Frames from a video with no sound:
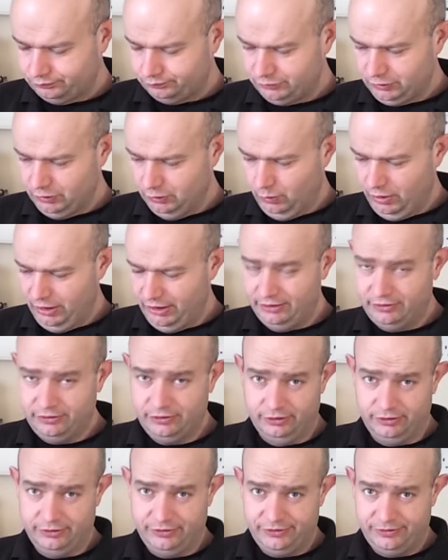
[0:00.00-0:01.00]
what it
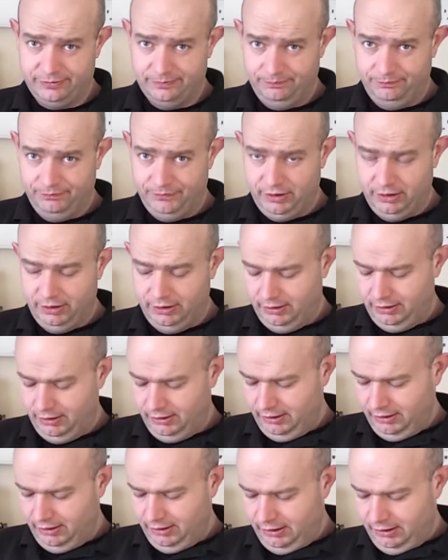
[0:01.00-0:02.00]
does
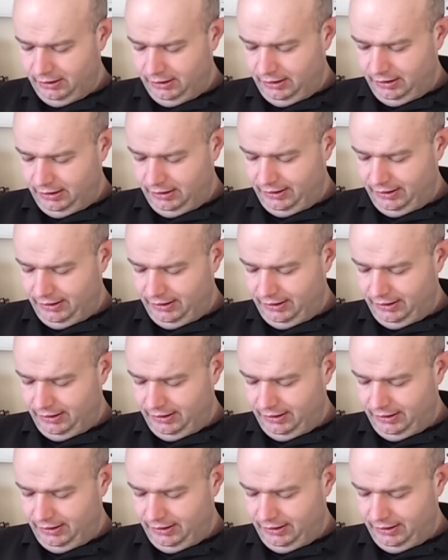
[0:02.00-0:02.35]
is